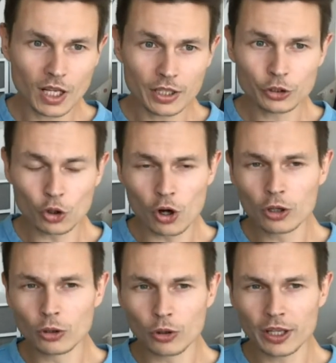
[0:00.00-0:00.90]
You
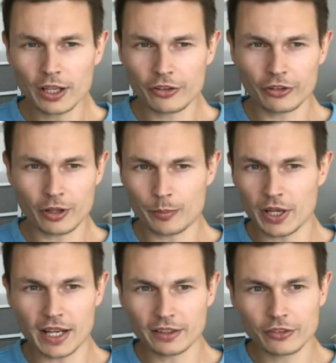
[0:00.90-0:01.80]
can't look at it as a
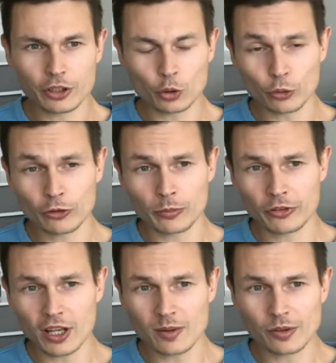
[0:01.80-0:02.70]
burden to your customer
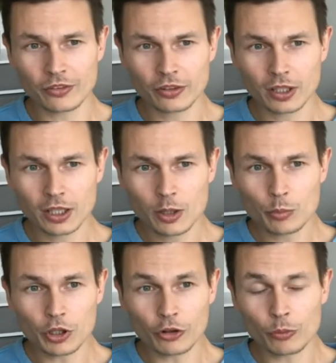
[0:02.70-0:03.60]
service,
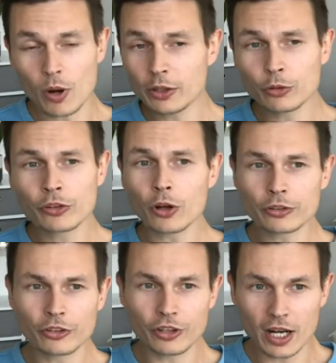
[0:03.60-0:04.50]
because when you start
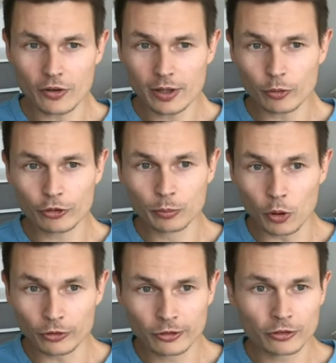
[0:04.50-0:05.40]
to generate
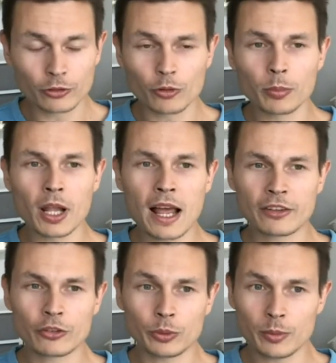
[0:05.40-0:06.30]
responses and
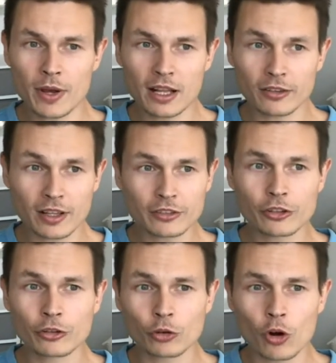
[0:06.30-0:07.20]
replies to emails, that's a
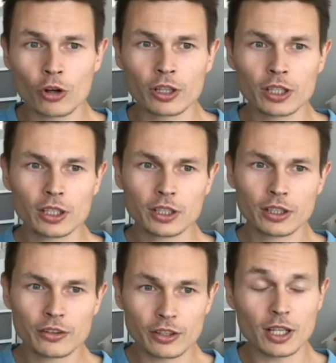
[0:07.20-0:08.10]
strong
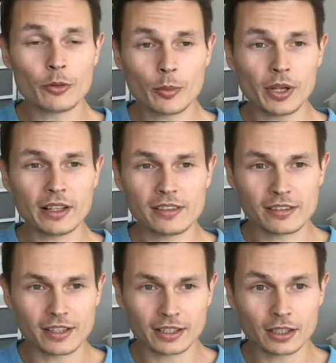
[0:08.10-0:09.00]
deliverability
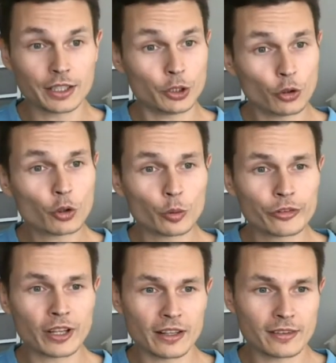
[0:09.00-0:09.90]
signal that you're a good
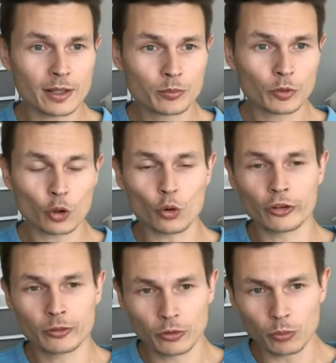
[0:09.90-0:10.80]
sender. The
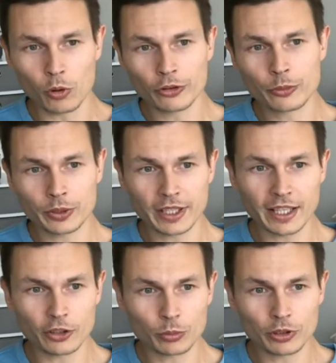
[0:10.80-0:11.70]
customers want to
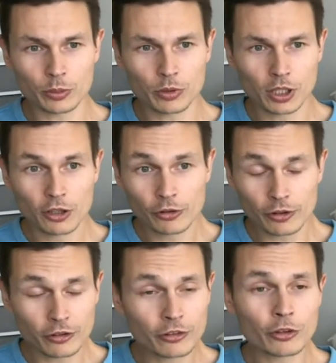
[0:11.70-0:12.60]
engage with you. So
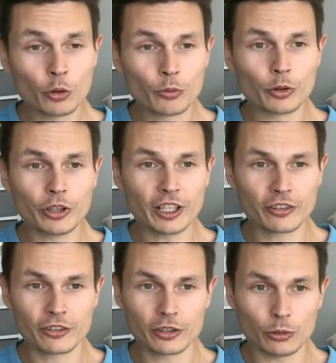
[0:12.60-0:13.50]
this is another
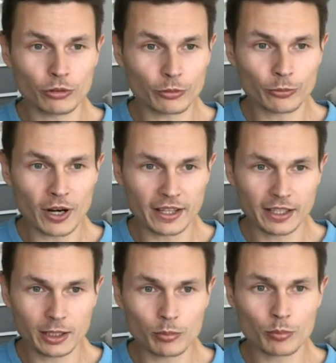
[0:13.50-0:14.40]
reason to use a
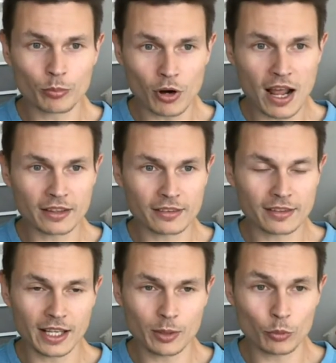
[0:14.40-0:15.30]
friendly brand
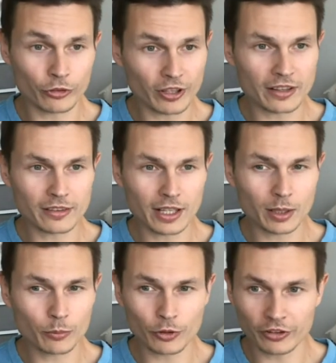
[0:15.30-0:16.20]
name or sender
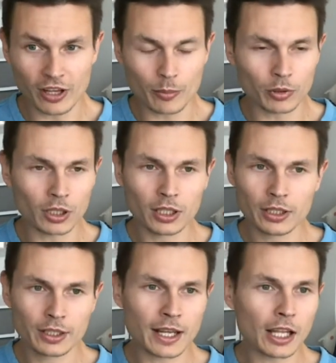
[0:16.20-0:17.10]
name. For example,
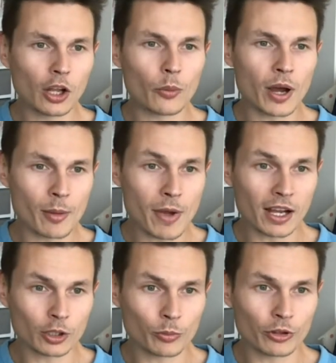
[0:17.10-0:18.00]

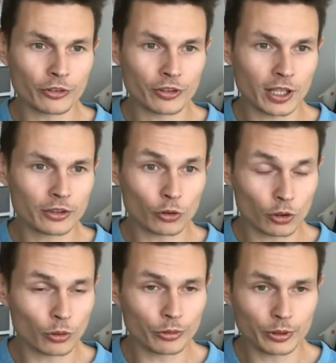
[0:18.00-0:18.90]

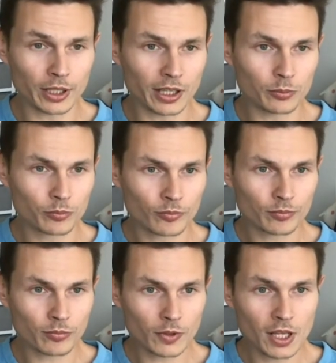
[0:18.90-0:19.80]
hello@magnetmonster.co.uk.
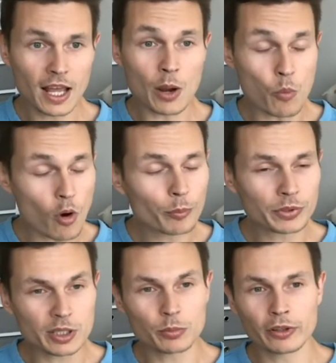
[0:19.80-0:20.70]
I want
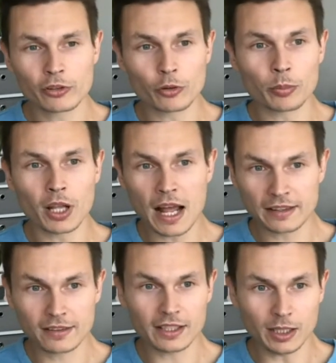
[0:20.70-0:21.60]
people to reply
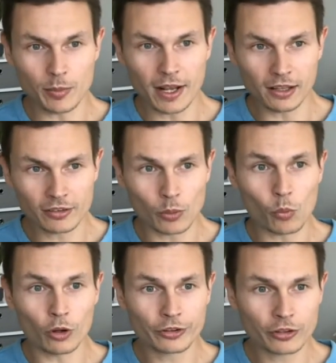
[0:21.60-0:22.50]
to the emails. I
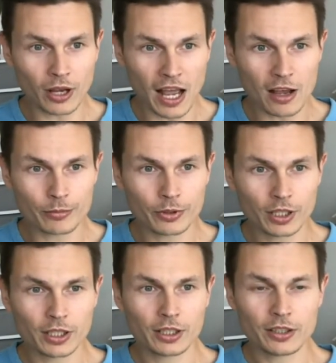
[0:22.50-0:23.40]
want to have
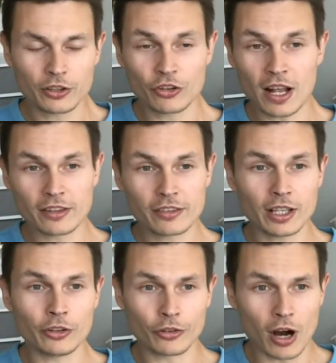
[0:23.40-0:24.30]
the chance to
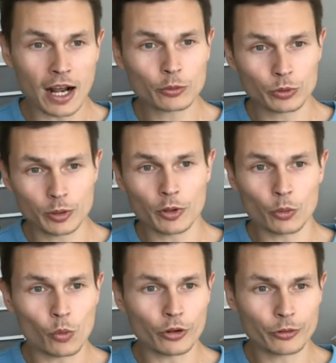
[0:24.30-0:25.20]
interact with them on a
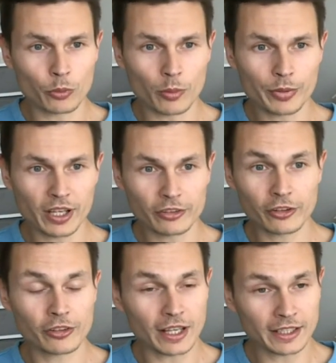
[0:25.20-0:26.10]
one-to-one
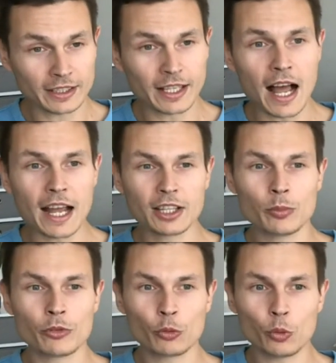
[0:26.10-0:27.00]
basis. I can guide
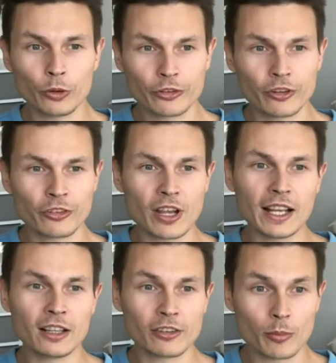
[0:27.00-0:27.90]
them towards the
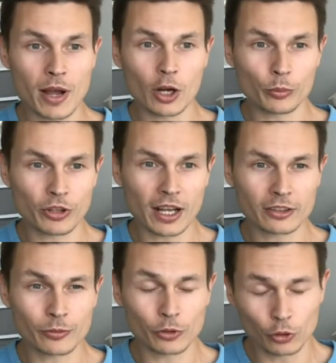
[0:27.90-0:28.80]
sales and my
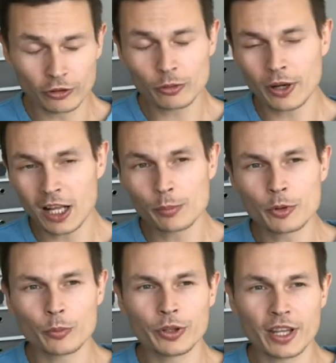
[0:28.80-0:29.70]
objectives, and also help
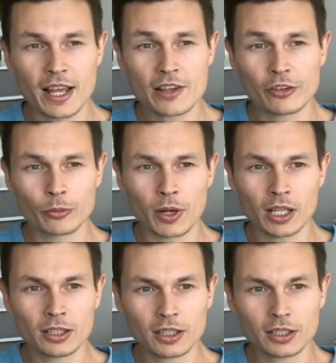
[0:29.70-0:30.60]
them with theirs as
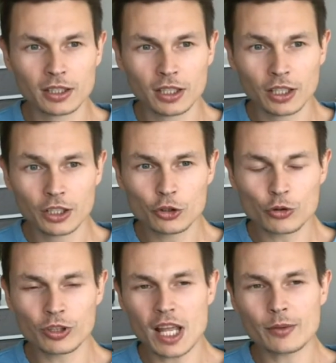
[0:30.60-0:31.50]
well. You
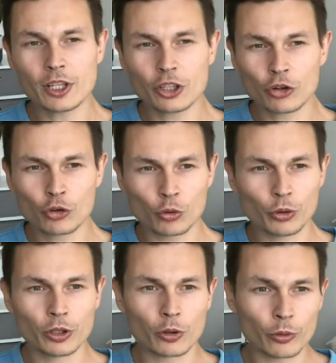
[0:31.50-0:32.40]
should never
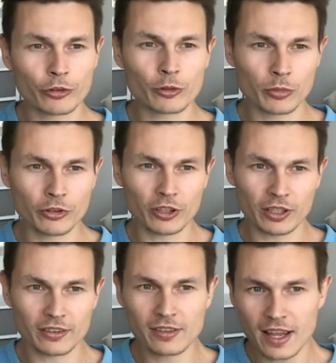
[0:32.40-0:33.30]
shun the customers
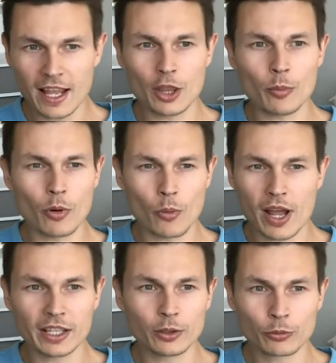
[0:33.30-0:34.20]
and turn them
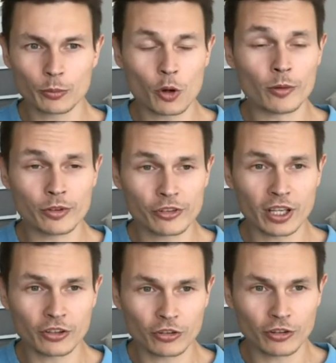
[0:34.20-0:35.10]
away from
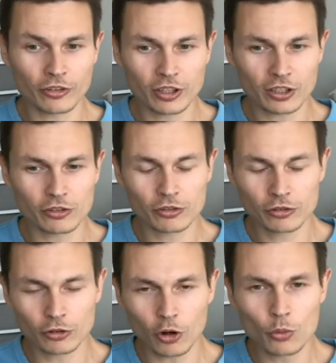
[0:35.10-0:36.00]
conversations. It's
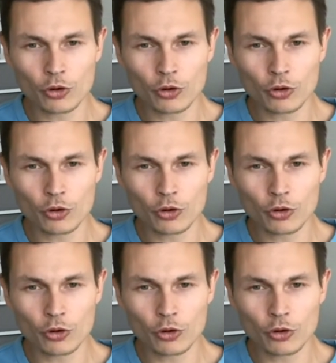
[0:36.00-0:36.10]
so